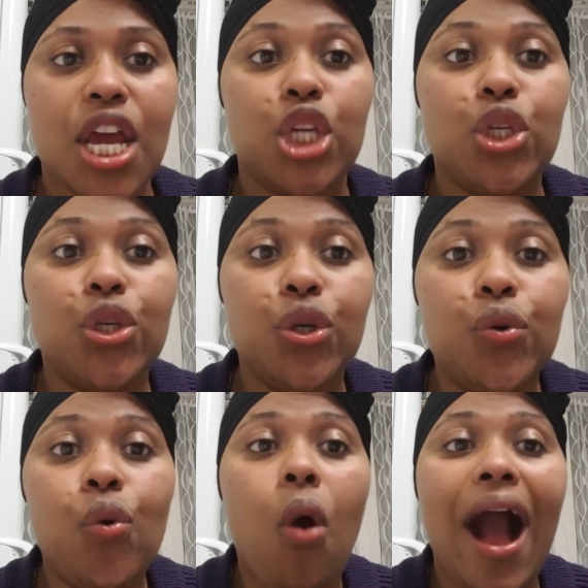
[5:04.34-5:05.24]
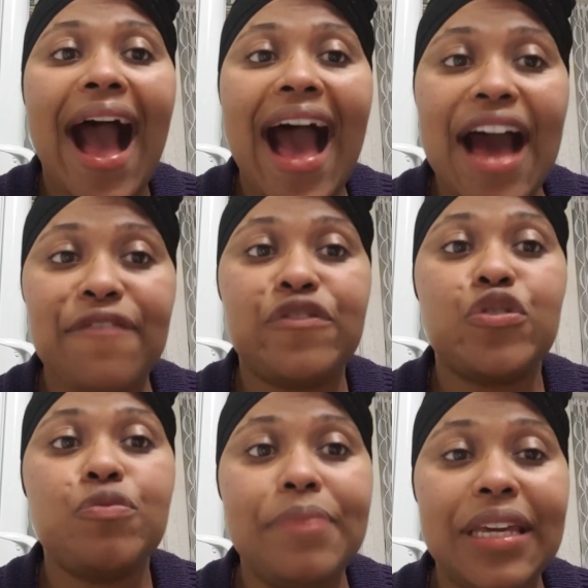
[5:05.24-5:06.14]
You have
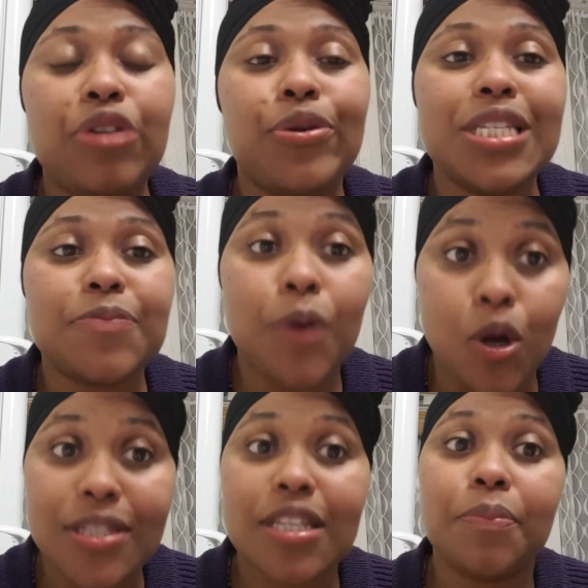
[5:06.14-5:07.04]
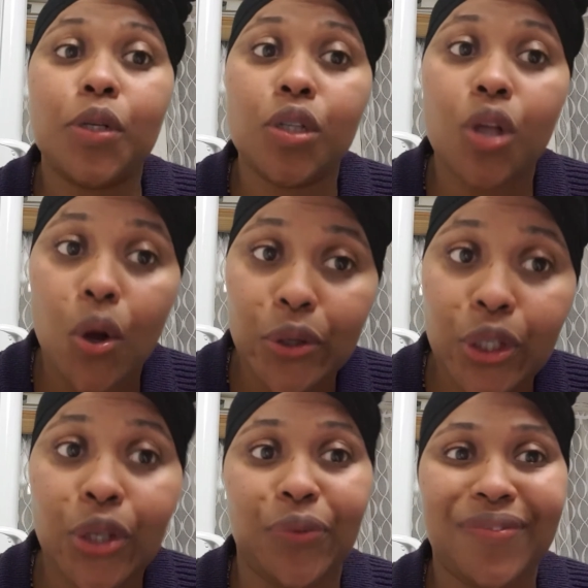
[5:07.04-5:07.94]
to be responsible on
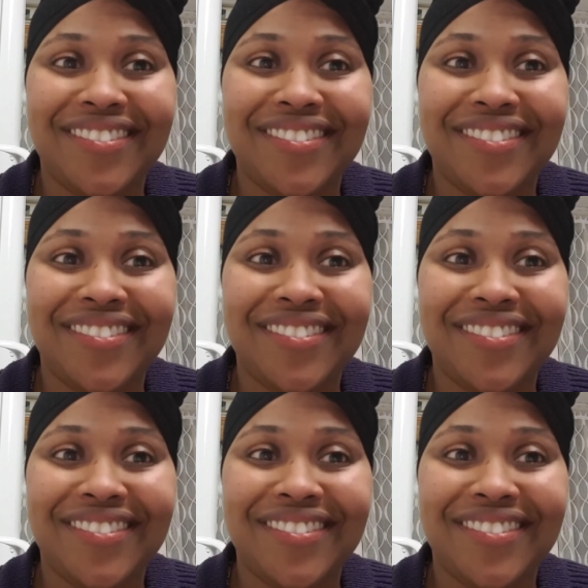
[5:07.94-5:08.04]
you.